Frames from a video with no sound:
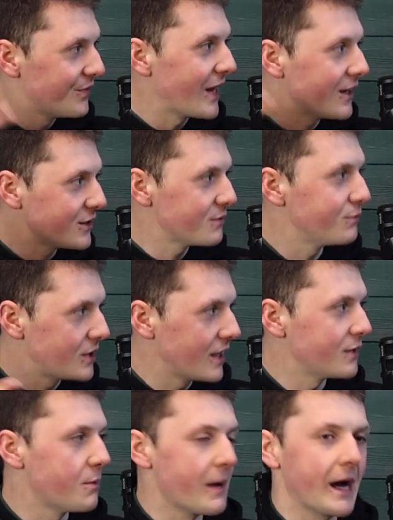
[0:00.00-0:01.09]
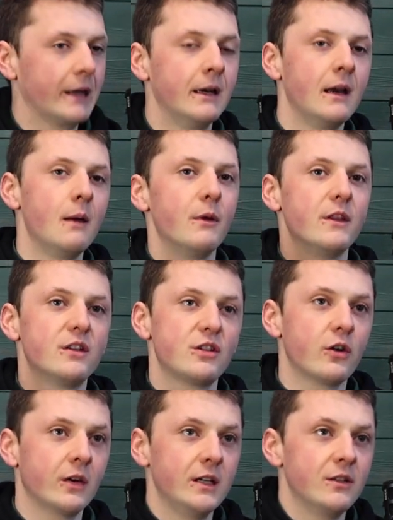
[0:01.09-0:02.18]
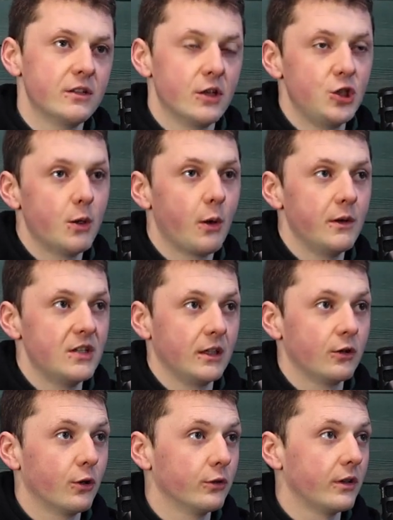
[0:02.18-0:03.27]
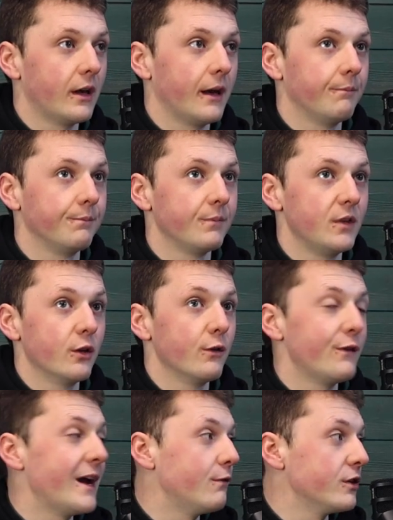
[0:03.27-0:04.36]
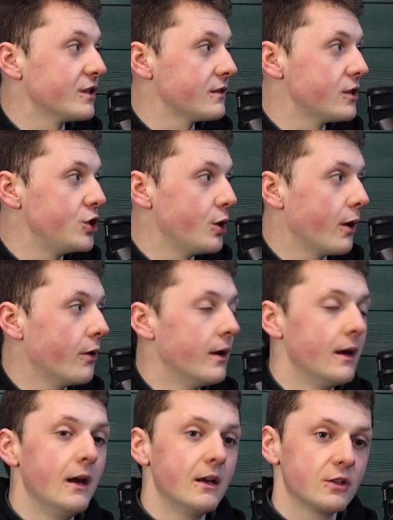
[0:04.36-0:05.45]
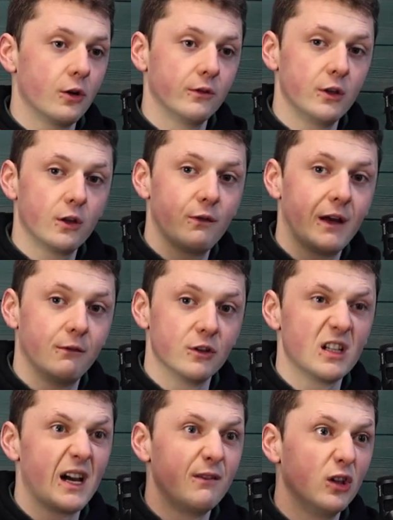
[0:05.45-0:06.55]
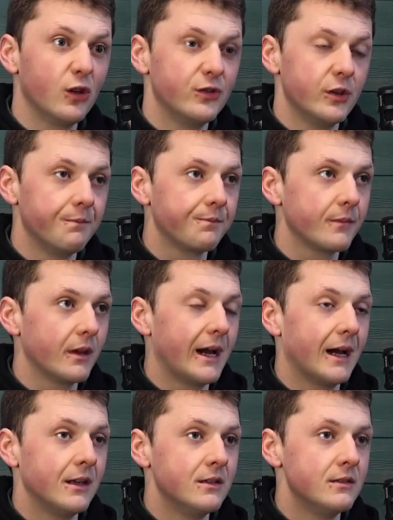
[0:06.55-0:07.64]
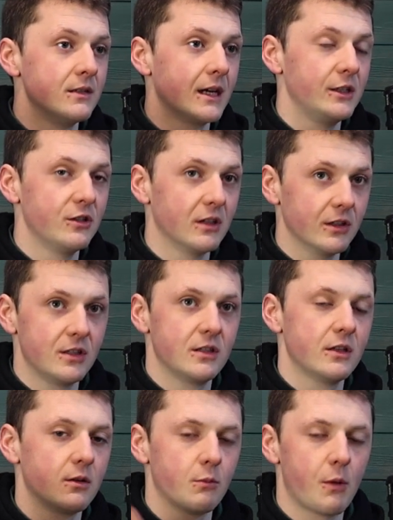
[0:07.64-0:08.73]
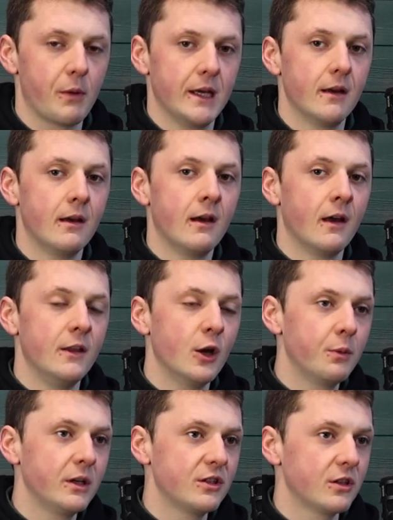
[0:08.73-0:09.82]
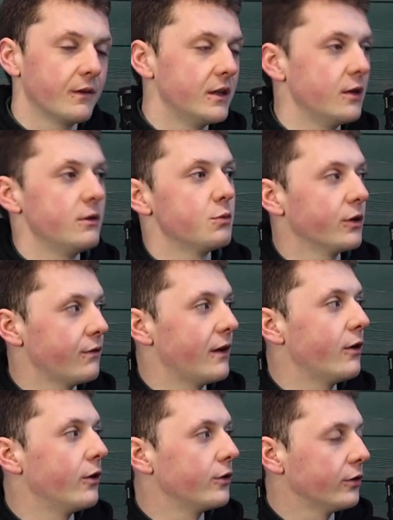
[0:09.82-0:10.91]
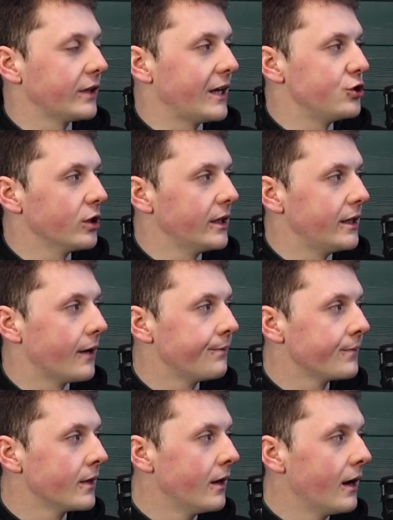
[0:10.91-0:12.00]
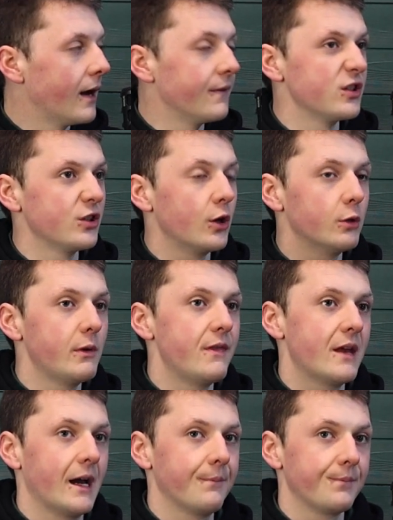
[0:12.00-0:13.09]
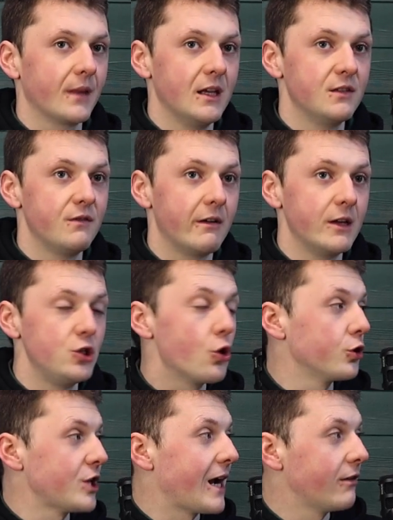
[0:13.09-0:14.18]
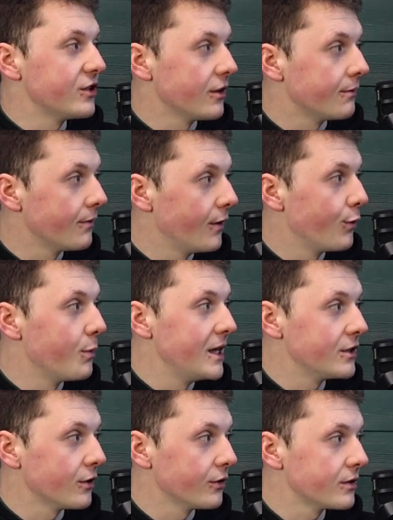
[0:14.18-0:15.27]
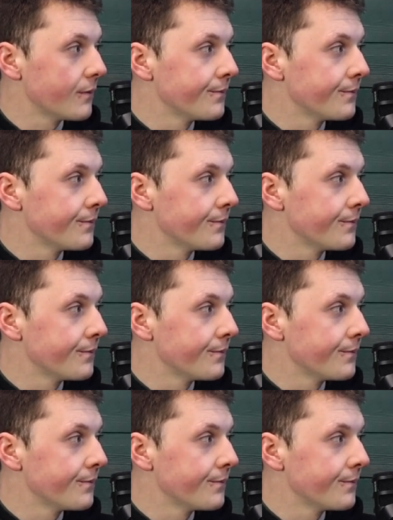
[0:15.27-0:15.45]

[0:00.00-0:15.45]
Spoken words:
That takes me back. But there's a song he does in a duo he's in called The Other Favourites. That's the duo. It's called The Other Favourites live in London, and I used to listen to this on repeat. And the opening song they do is one of their own called Angelina, and the solo in that is very George Harrison of the Beatles.